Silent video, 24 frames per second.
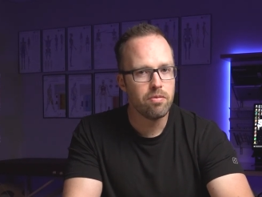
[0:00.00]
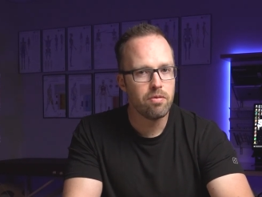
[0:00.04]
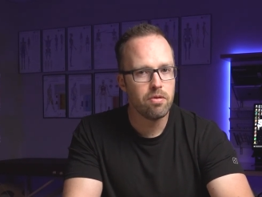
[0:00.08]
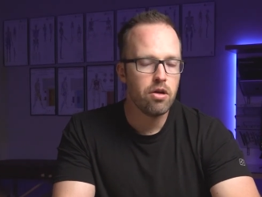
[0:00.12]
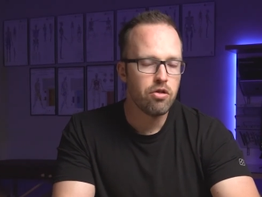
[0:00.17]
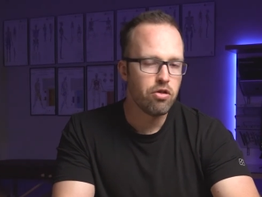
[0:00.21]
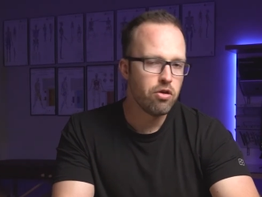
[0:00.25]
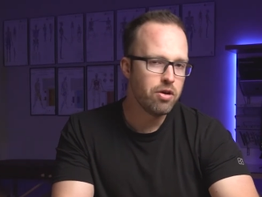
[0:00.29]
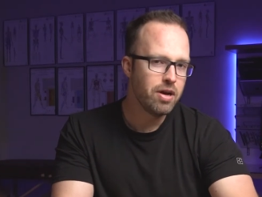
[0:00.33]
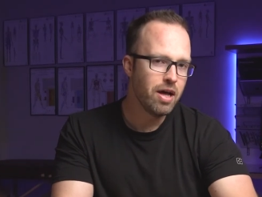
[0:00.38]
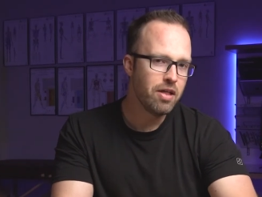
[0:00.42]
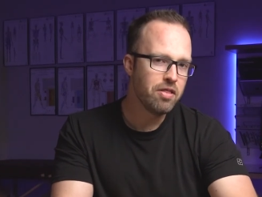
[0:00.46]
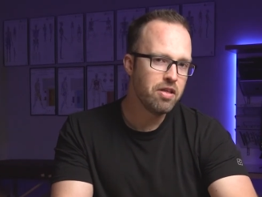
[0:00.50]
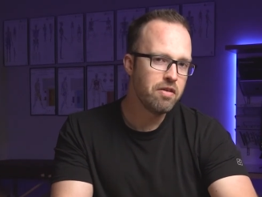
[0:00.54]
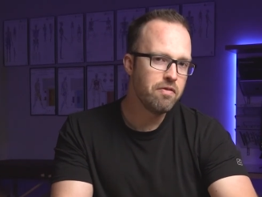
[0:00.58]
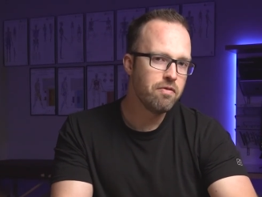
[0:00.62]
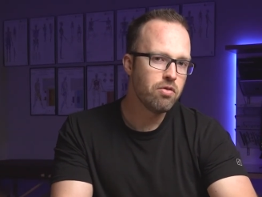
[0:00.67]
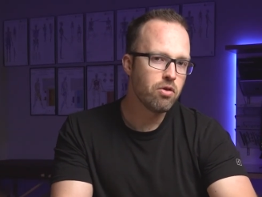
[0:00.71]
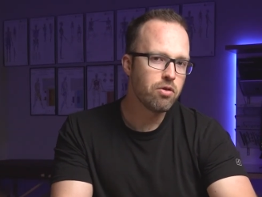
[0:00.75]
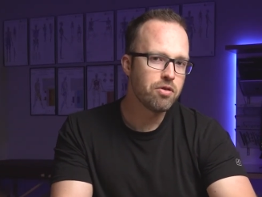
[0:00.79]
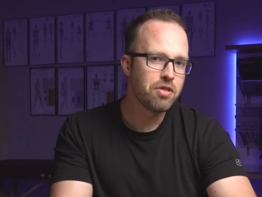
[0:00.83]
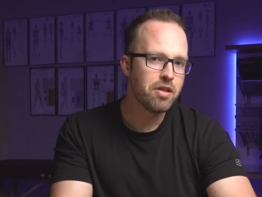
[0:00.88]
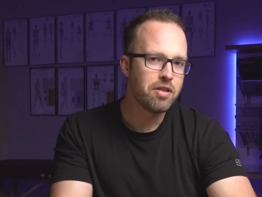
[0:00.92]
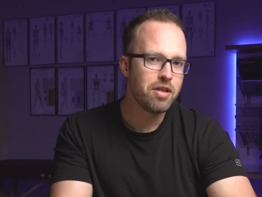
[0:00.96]
So now that you've
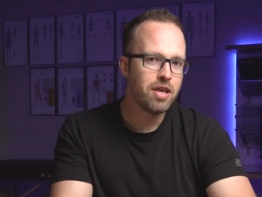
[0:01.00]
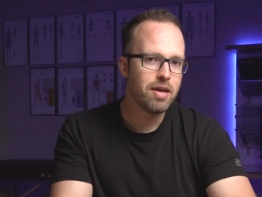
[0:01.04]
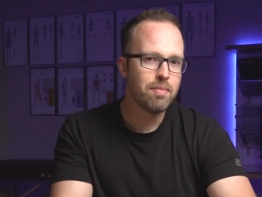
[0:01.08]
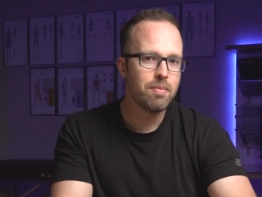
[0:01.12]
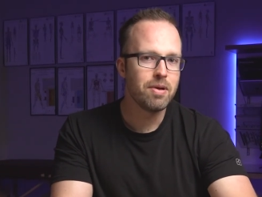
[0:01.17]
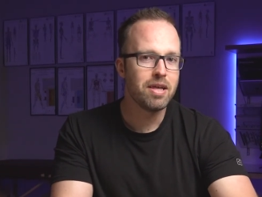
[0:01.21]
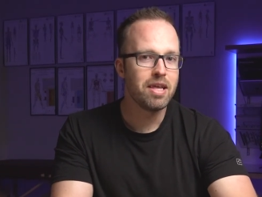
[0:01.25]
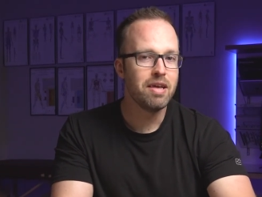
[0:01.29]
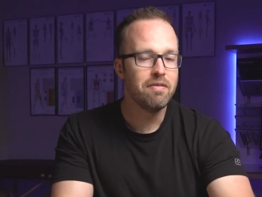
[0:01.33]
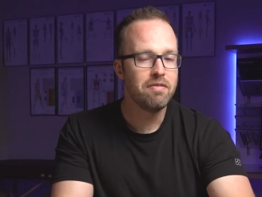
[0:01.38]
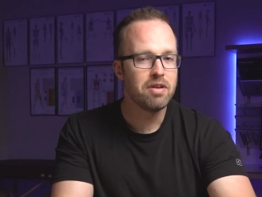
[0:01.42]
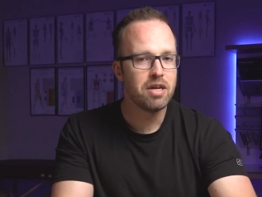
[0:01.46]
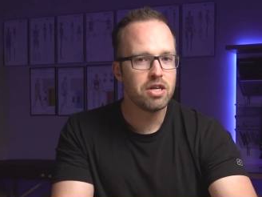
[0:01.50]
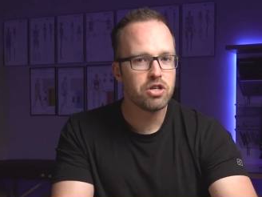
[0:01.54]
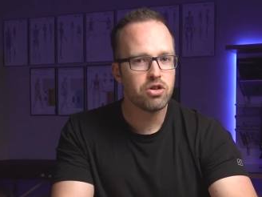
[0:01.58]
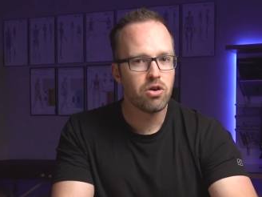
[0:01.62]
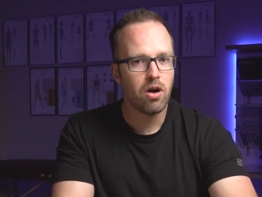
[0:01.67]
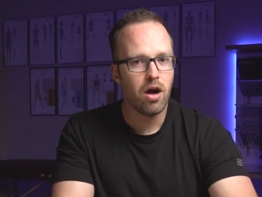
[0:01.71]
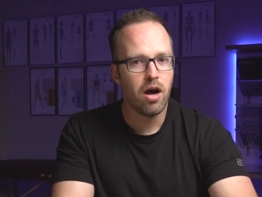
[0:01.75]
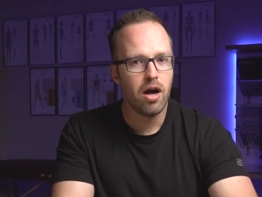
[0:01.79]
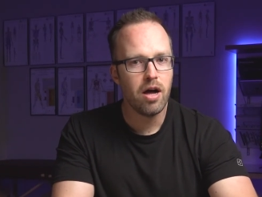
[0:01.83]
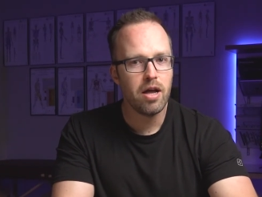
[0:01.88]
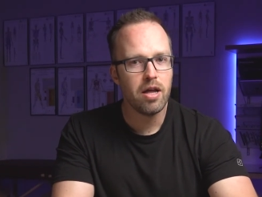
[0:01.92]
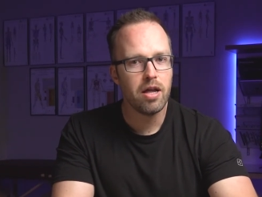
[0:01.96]
learned the tip, give it a
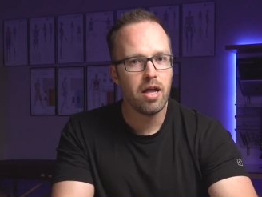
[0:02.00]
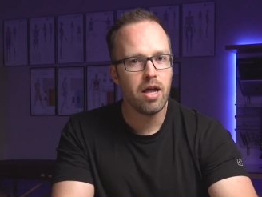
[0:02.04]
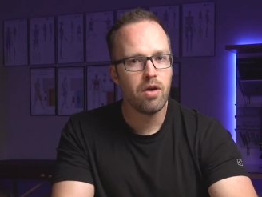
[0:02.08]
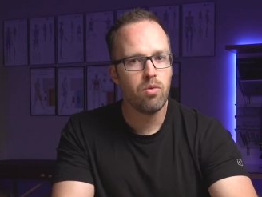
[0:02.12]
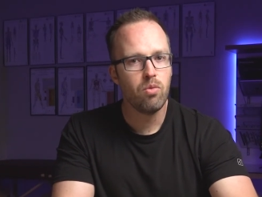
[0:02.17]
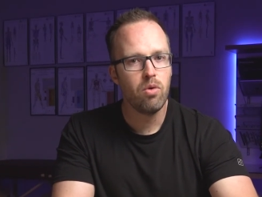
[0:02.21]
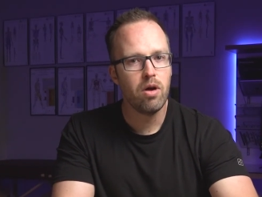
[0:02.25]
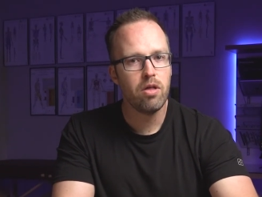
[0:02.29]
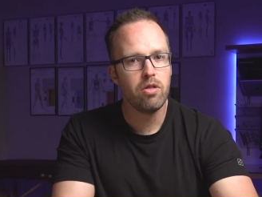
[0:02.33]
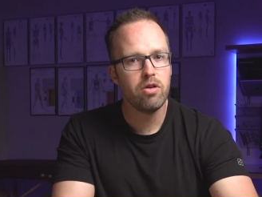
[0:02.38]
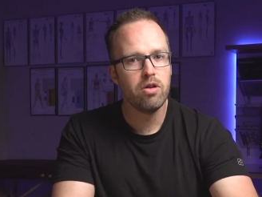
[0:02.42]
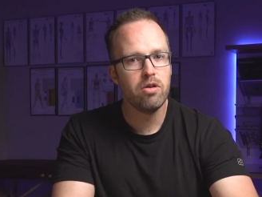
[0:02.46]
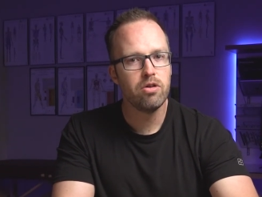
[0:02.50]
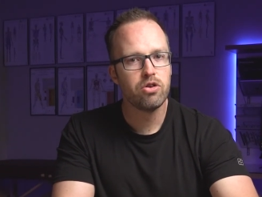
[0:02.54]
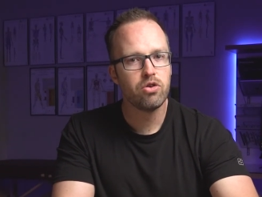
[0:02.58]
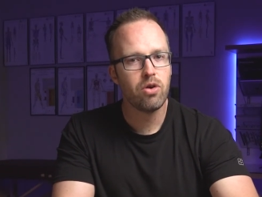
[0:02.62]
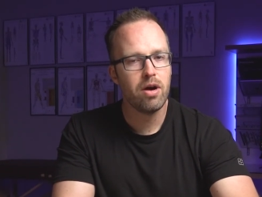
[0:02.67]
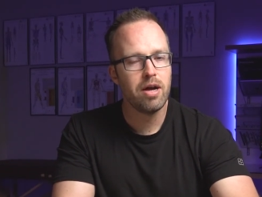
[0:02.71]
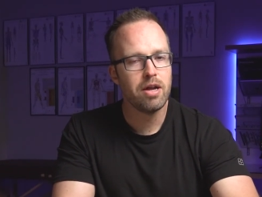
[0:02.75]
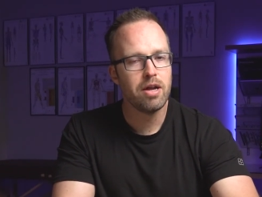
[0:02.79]
try, and whether you try